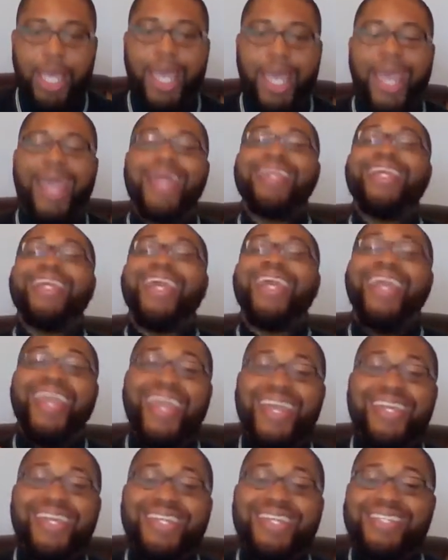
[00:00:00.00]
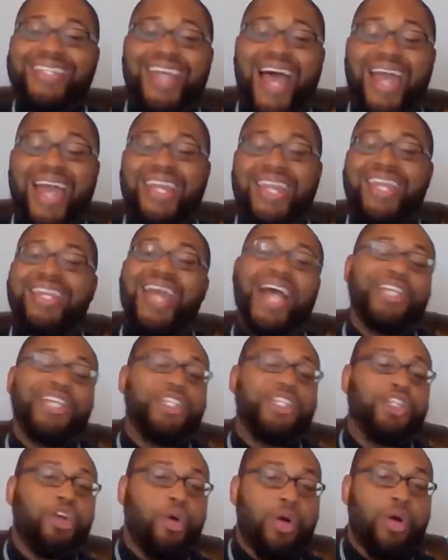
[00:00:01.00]
And he decided not
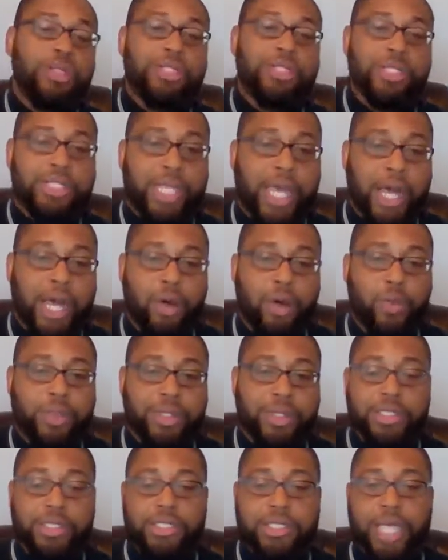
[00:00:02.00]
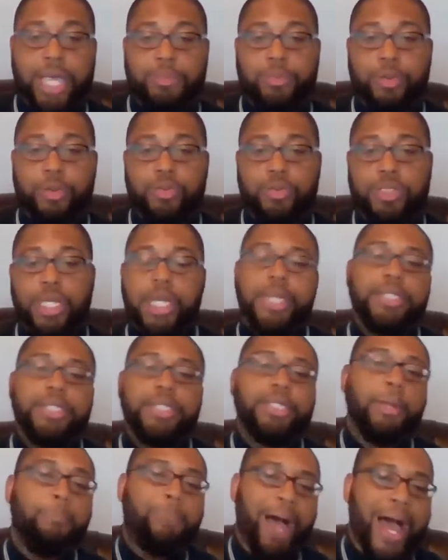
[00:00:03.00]
to go into town with the disciples
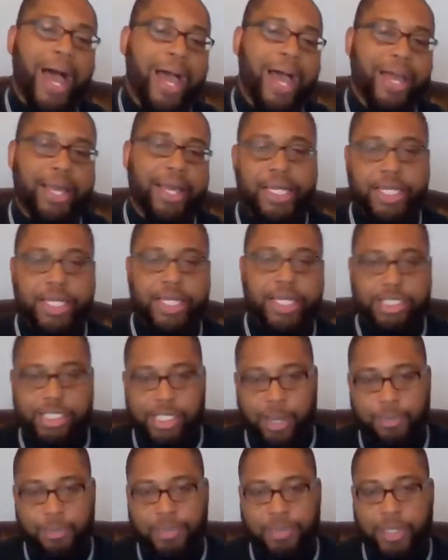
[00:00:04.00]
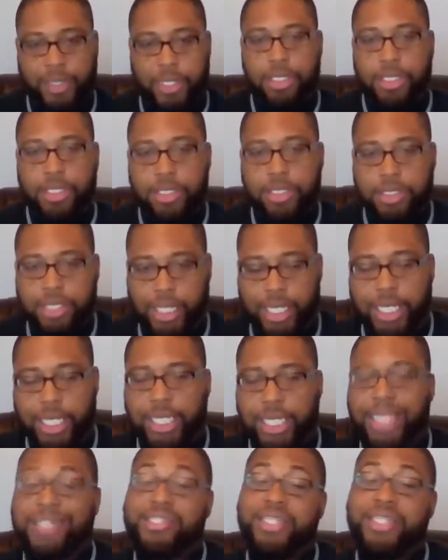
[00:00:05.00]
to buy something to
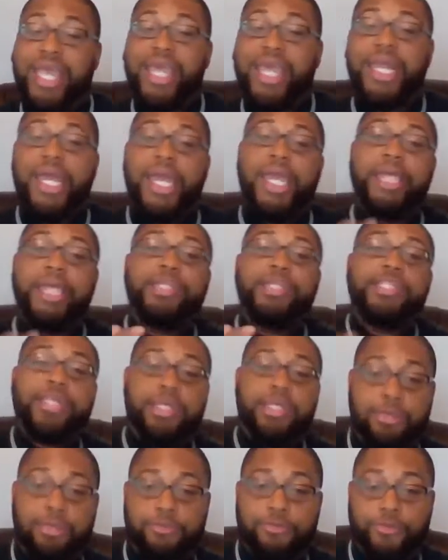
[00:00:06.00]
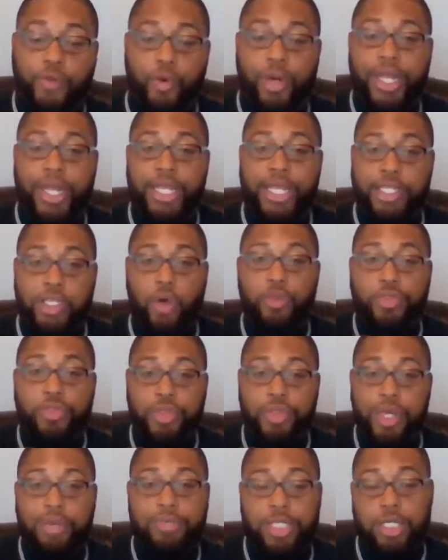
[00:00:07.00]
eat. Instead, he sent them for it. He told
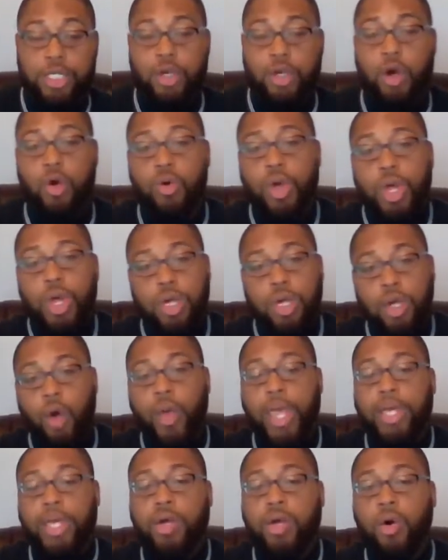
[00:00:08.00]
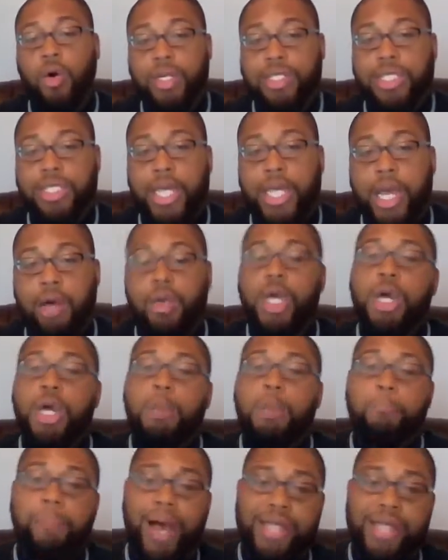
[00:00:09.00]
them to go into town,
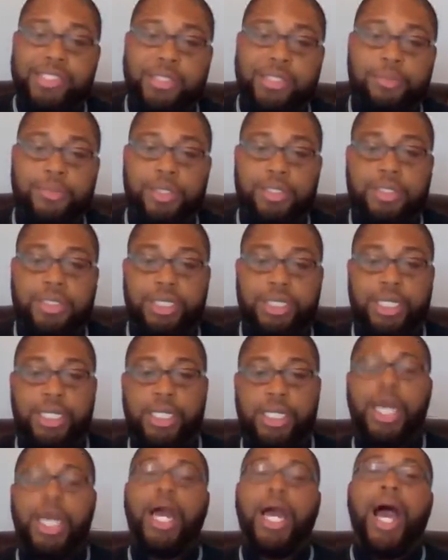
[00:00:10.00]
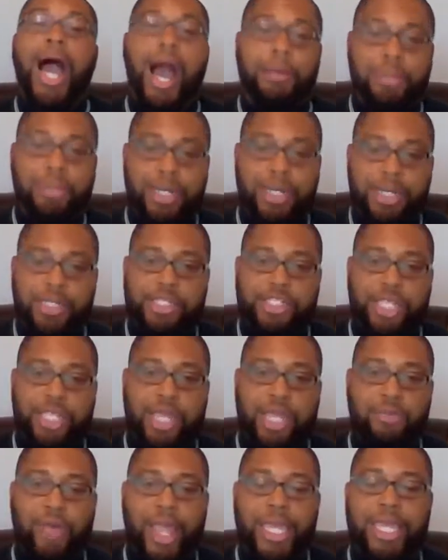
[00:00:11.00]
buy something to eat. I'm going to
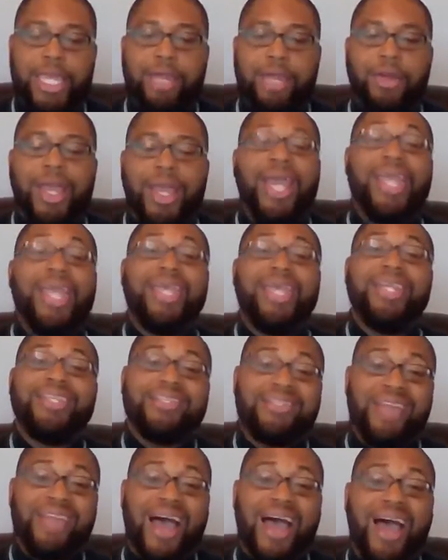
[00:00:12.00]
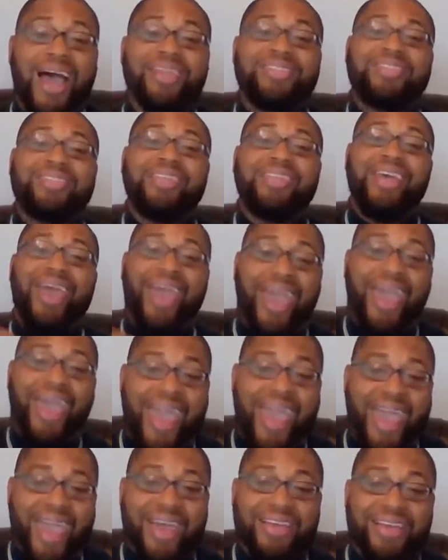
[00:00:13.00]
stay right here. And he decides to
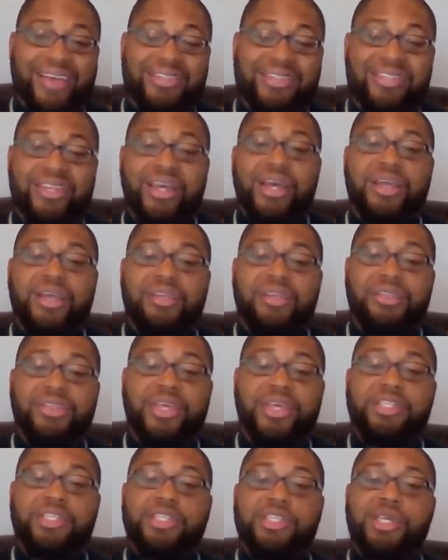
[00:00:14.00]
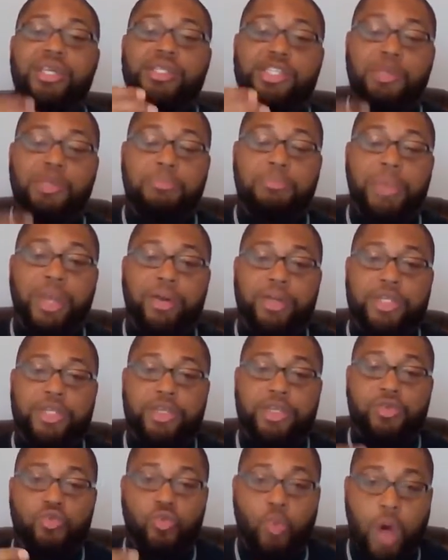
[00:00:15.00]
ask this
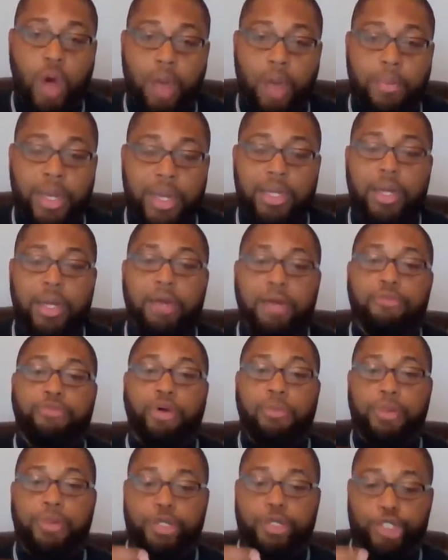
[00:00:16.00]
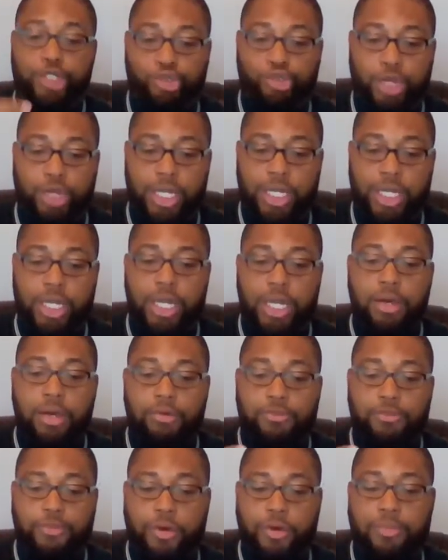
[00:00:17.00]
Samaritan woman from a drink
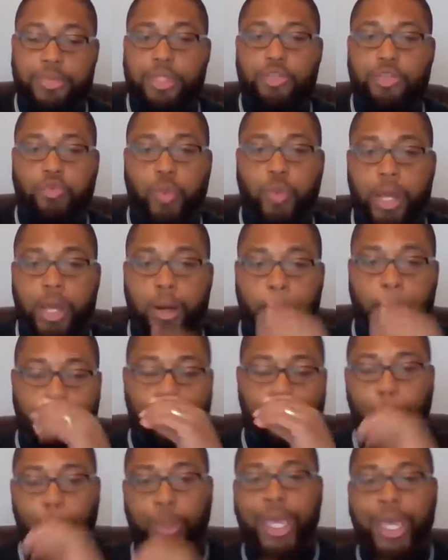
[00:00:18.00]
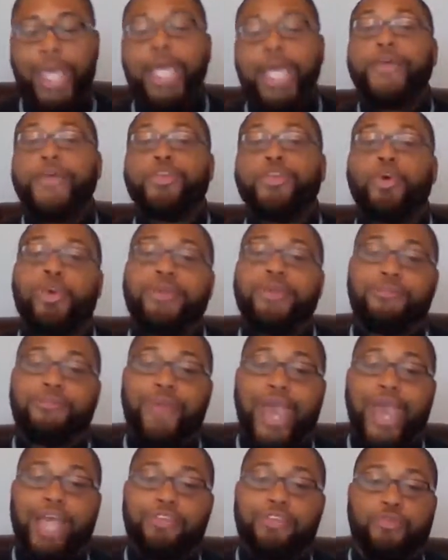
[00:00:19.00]
from this well. Okay, so we
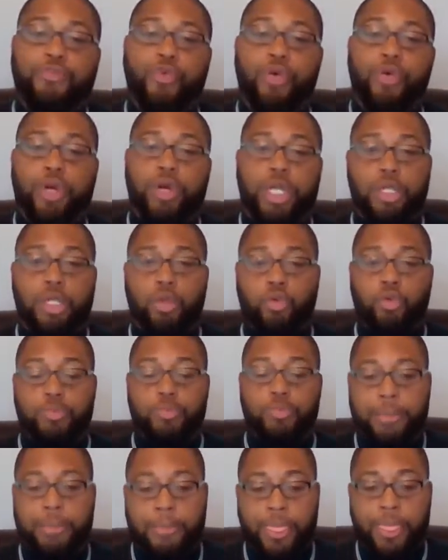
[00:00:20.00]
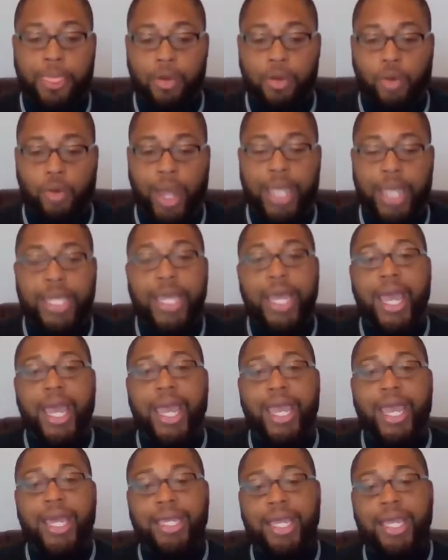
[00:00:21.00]
fast forward a little bit, right?
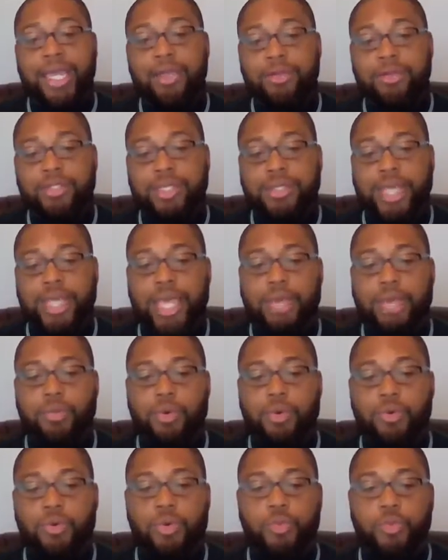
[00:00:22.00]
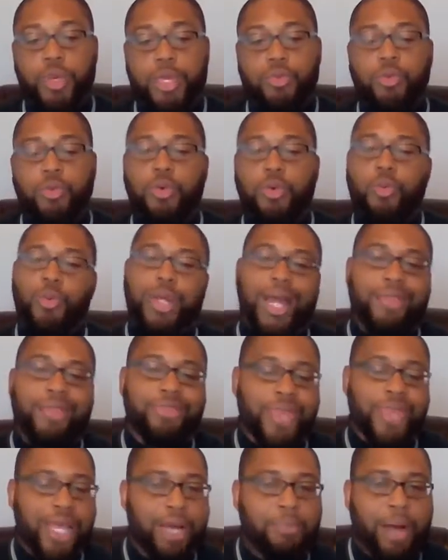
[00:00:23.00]
And here's the thing: when I
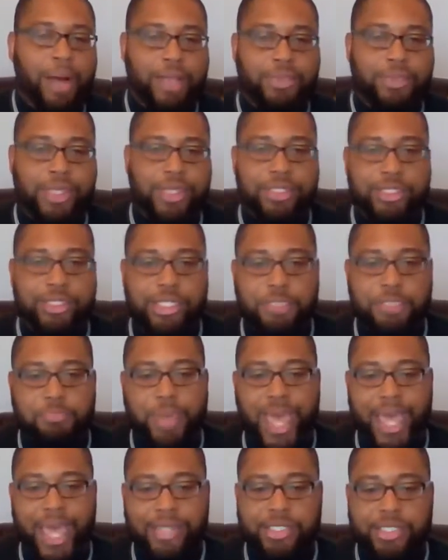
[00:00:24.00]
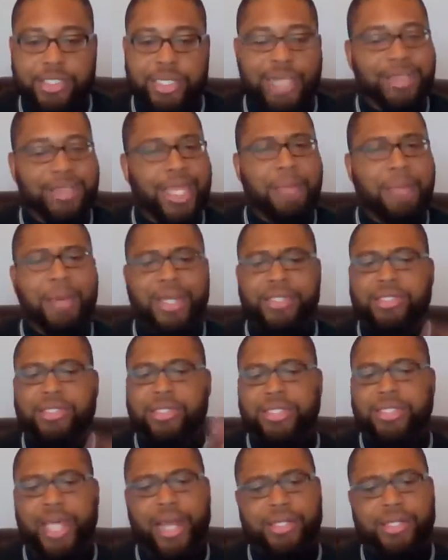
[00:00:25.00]
think about this passage, I think about this
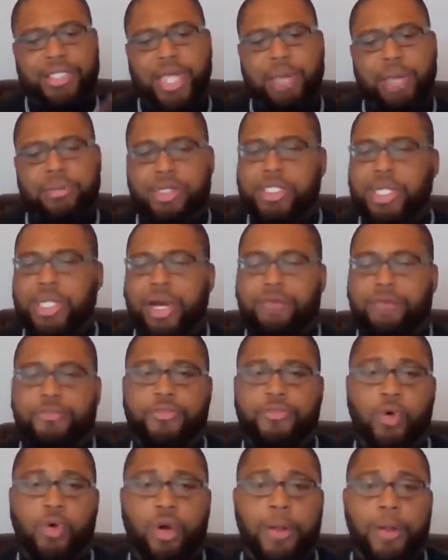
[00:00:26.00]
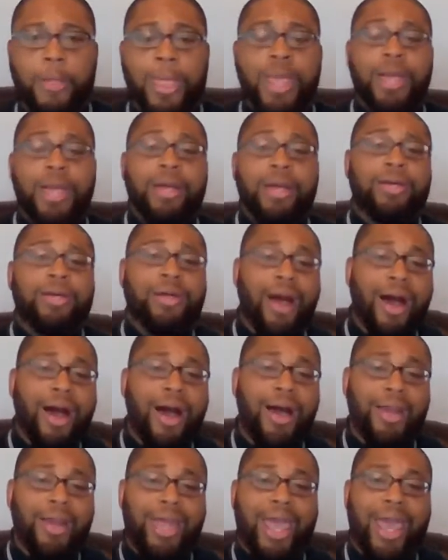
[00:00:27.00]
entire chapter, John 4.
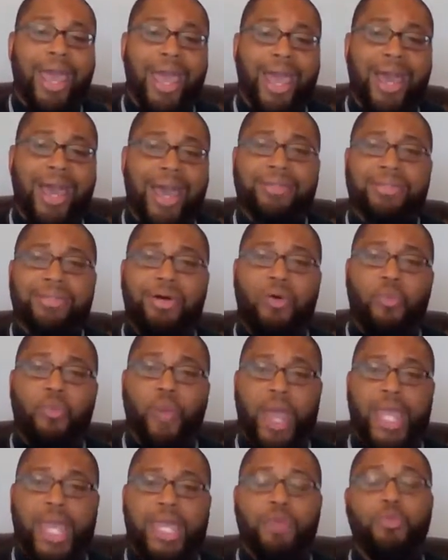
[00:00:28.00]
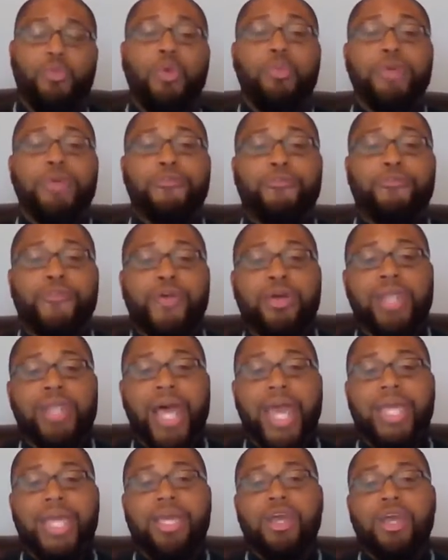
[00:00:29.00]
God has a way when we feel
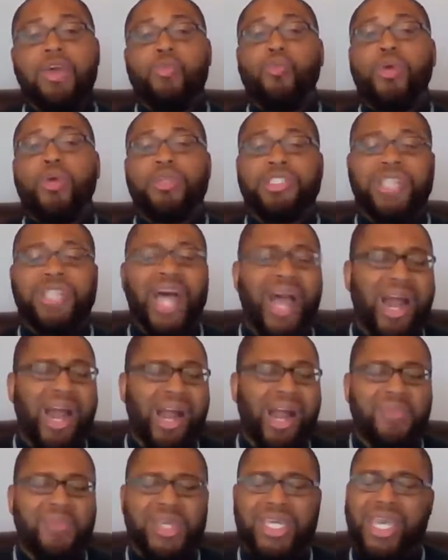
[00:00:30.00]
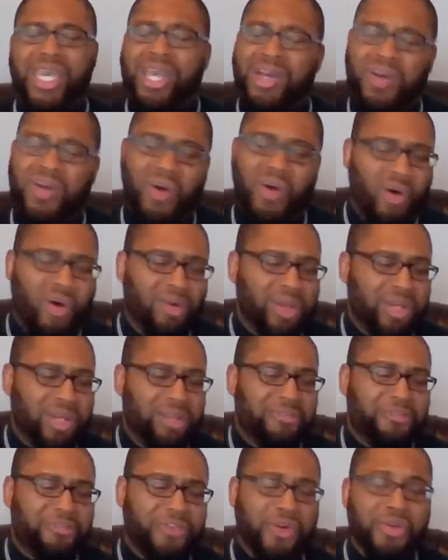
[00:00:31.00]
like we're tired, we can't go on
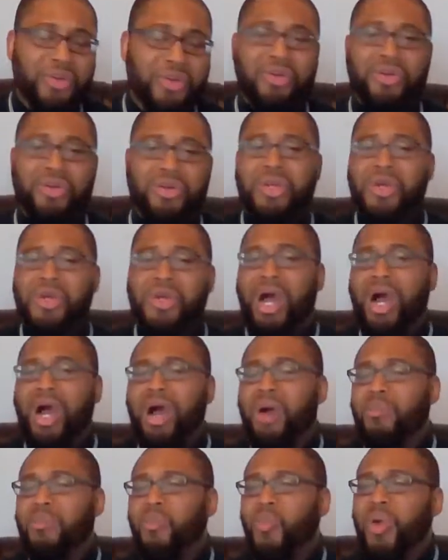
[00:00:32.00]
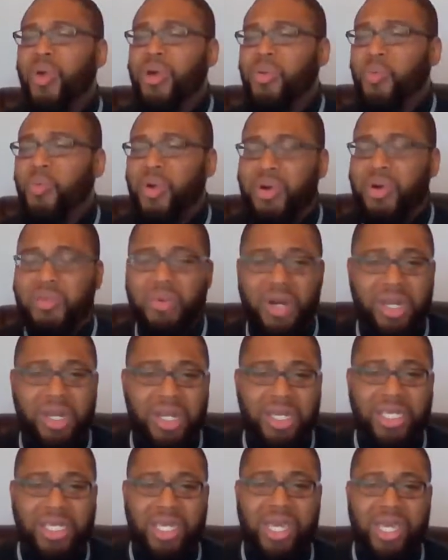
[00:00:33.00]
any further. We're
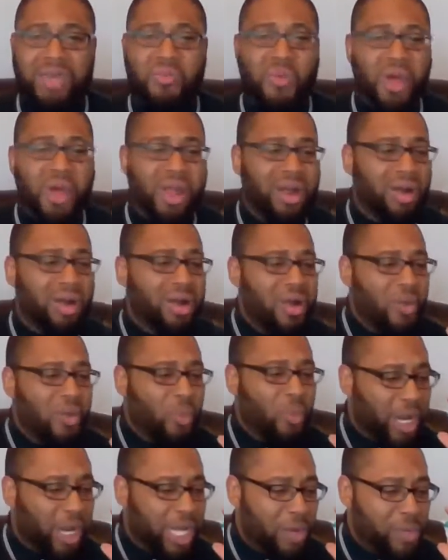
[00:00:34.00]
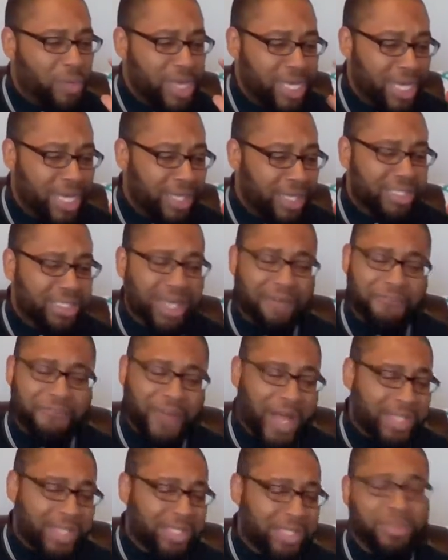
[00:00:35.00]
looking where can we get some,
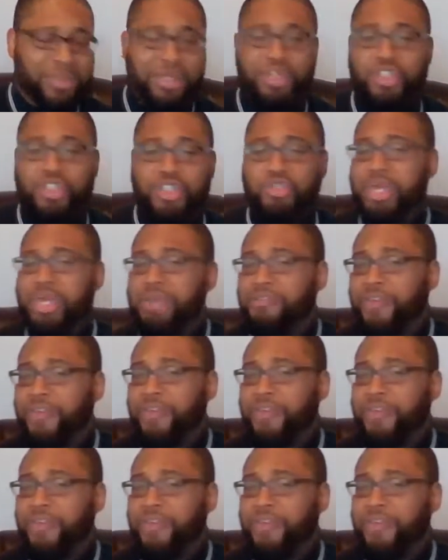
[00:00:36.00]
find something to drink,